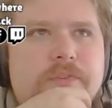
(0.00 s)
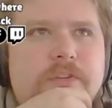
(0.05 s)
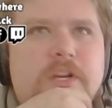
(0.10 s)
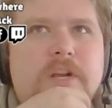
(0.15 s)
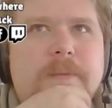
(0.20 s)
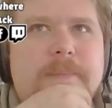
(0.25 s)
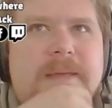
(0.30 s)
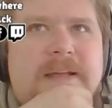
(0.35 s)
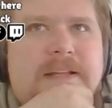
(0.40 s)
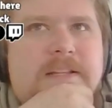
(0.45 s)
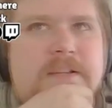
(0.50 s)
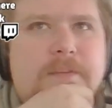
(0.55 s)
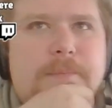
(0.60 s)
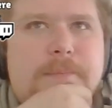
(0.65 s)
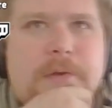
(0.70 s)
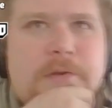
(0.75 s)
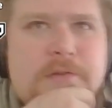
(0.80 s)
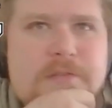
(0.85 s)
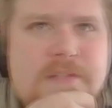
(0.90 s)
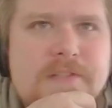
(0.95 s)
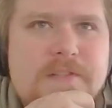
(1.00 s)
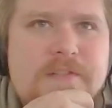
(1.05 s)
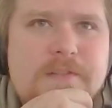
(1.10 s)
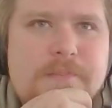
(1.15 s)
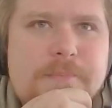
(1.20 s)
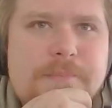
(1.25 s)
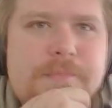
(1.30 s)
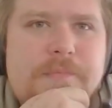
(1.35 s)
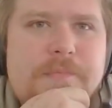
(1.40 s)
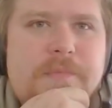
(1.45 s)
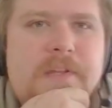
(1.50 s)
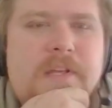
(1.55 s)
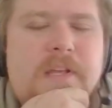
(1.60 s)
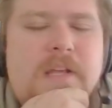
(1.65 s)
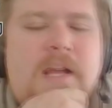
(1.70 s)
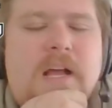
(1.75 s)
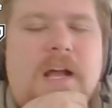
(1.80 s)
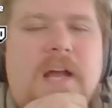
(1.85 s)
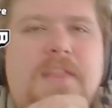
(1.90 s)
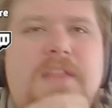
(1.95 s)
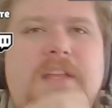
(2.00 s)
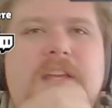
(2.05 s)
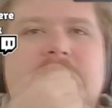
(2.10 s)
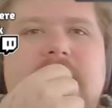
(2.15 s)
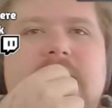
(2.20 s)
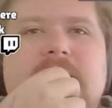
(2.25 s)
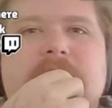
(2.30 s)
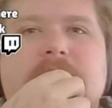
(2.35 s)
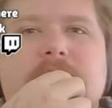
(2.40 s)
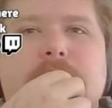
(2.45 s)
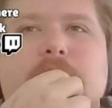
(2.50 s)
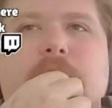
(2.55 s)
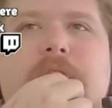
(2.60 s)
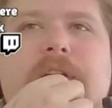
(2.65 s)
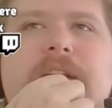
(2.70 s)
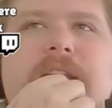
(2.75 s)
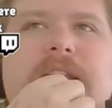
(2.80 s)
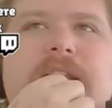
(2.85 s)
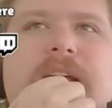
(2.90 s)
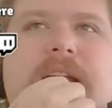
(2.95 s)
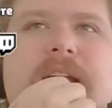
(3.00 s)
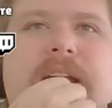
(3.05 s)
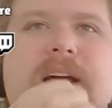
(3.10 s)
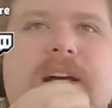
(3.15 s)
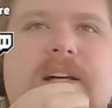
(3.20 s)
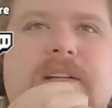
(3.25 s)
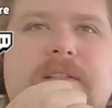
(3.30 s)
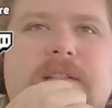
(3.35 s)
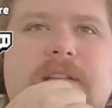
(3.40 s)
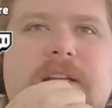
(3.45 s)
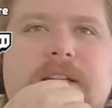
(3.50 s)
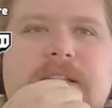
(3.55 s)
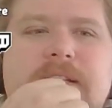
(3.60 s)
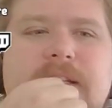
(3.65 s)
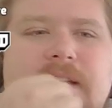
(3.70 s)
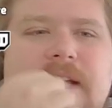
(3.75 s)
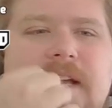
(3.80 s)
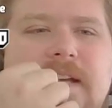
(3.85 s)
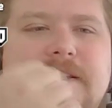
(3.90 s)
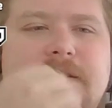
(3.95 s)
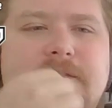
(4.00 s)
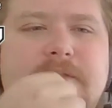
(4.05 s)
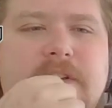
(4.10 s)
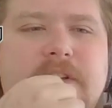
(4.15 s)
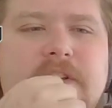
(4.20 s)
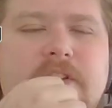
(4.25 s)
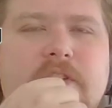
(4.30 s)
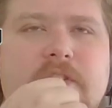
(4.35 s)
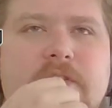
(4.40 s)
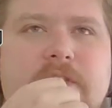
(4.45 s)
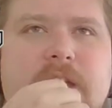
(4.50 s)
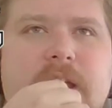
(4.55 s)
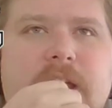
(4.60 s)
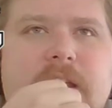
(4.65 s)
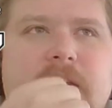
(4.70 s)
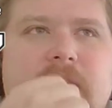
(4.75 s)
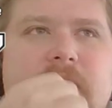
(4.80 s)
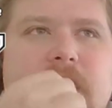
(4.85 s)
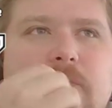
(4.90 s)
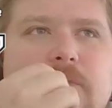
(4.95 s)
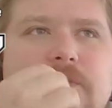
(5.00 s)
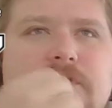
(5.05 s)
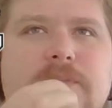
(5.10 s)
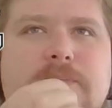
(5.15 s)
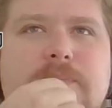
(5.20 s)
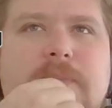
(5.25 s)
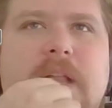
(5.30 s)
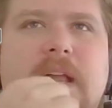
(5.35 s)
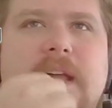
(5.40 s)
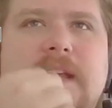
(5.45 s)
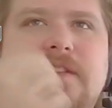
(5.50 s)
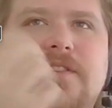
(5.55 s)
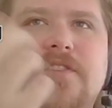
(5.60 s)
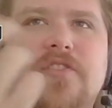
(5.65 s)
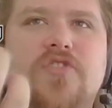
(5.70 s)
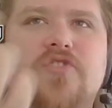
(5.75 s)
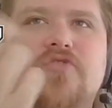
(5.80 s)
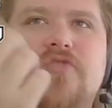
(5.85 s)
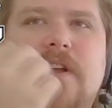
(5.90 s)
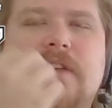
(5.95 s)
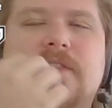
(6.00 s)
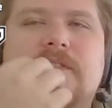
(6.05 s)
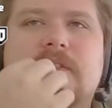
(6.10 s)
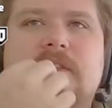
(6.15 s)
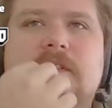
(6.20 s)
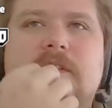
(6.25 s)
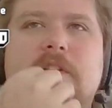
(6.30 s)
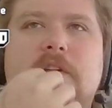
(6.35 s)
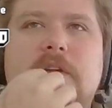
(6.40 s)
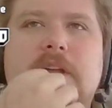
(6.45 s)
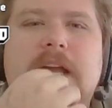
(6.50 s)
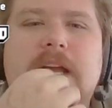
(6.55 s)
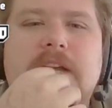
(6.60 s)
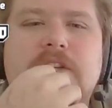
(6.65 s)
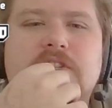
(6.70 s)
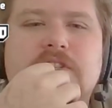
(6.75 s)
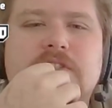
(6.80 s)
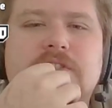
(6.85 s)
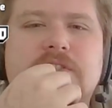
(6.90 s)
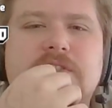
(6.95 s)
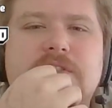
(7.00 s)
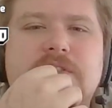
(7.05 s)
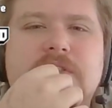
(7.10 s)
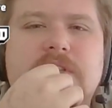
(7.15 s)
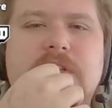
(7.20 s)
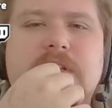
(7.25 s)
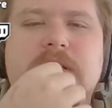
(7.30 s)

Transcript: got to make the most of them. I think I even pointed that out in the last video that I wasn't playing to the strength of the locations.